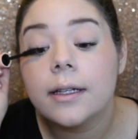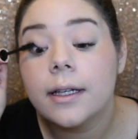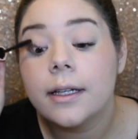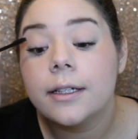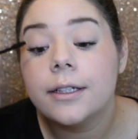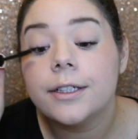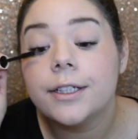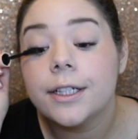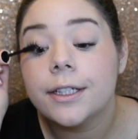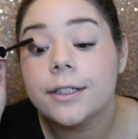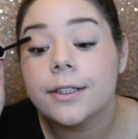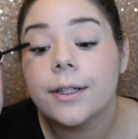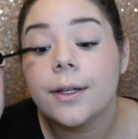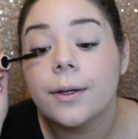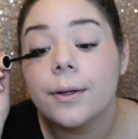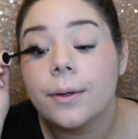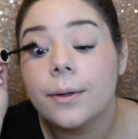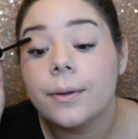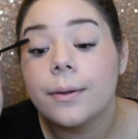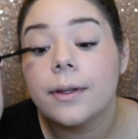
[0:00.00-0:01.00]
and just
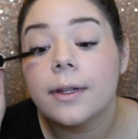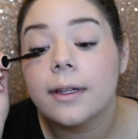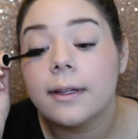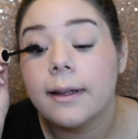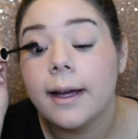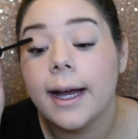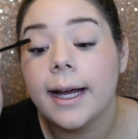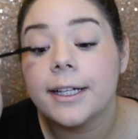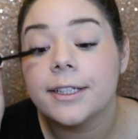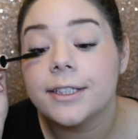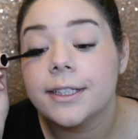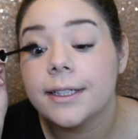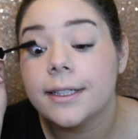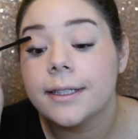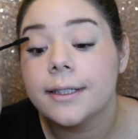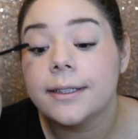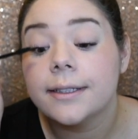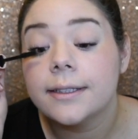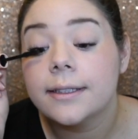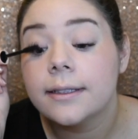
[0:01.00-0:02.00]
coat the
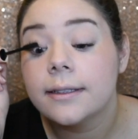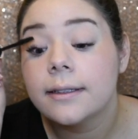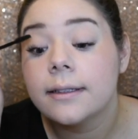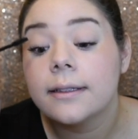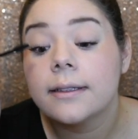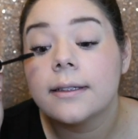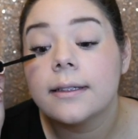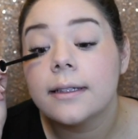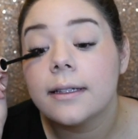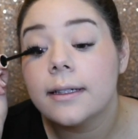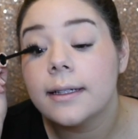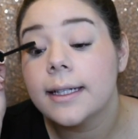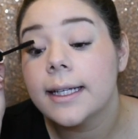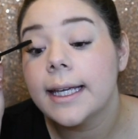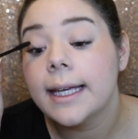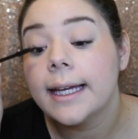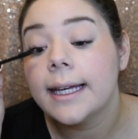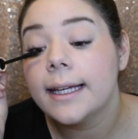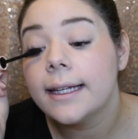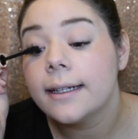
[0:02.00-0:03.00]
lashes
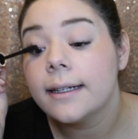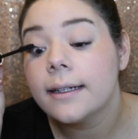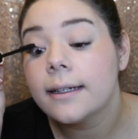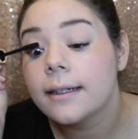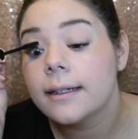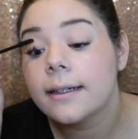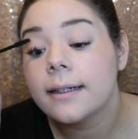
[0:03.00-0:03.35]
again.